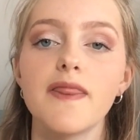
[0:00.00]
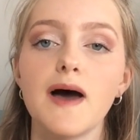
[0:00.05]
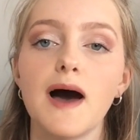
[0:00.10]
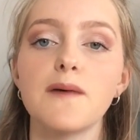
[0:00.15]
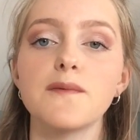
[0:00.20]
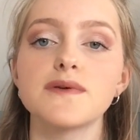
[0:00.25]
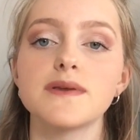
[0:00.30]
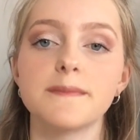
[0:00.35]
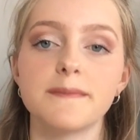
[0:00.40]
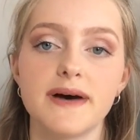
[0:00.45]

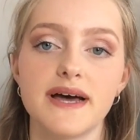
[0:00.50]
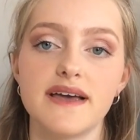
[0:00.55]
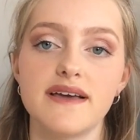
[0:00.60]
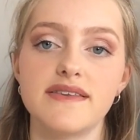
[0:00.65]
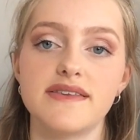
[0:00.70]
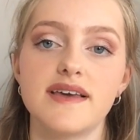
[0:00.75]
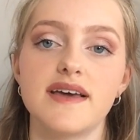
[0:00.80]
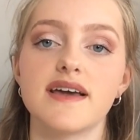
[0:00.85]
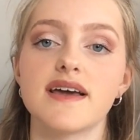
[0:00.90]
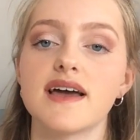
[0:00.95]
That was
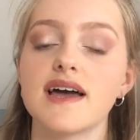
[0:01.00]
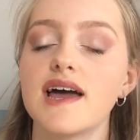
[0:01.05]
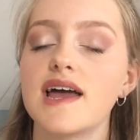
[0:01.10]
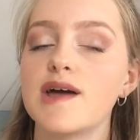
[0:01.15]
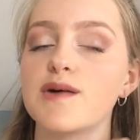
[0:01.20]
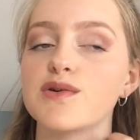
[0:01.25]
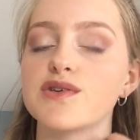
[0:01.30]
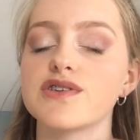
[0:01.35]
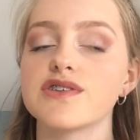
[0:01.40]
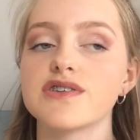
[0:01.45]
amazing.
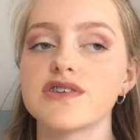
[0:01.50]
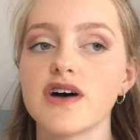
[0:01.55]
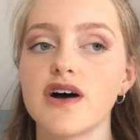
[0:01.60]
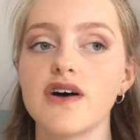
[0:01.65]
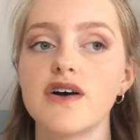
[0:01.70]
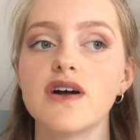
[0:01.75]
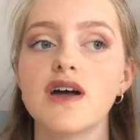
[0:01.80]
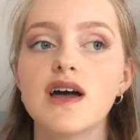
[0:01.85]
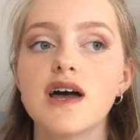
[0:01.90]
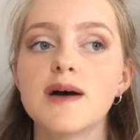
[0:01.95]
It was
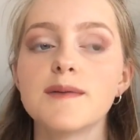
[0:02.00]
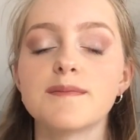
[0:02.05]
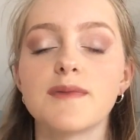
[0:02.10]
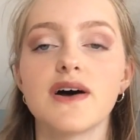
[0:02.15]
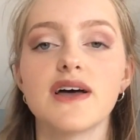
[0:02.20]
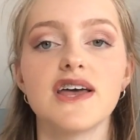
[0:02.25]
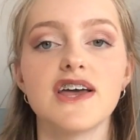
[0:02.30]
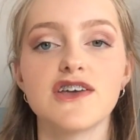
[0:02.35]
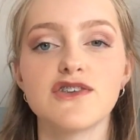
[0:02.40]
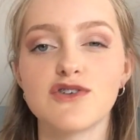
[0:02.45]
so,
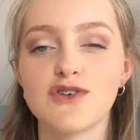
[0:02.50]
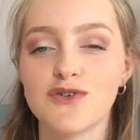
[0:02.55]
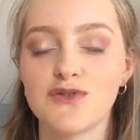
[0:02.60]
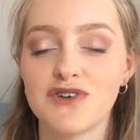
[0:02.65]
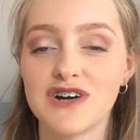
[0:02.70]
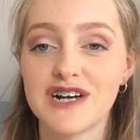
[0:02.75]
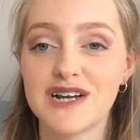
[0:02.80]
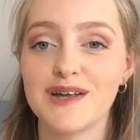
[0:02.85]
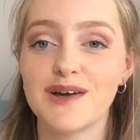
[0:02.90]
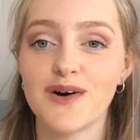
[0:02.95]
my ears were
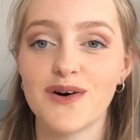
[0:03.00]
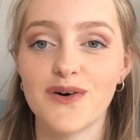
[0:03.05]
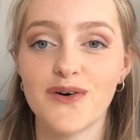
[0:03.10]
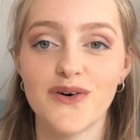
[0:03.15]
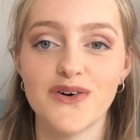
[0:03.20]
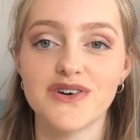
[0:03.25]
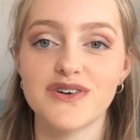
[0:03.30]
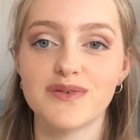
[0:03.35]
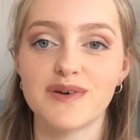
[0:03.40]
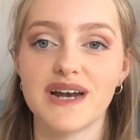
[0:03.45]
really
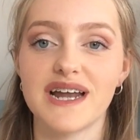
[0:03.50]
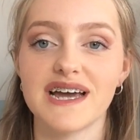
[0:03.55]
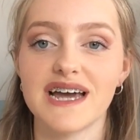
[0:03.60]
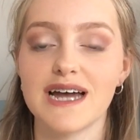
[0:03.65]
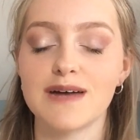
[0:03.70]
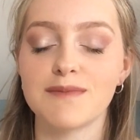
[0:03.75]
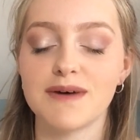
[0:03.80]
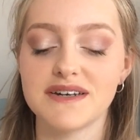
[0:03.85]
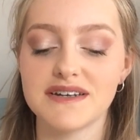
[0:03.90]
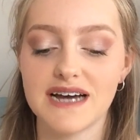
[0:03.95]
odd when I
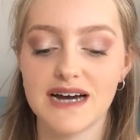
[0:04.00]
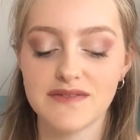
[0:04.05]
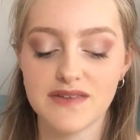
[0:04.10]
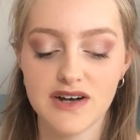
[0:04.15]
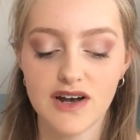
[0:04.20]
came back down.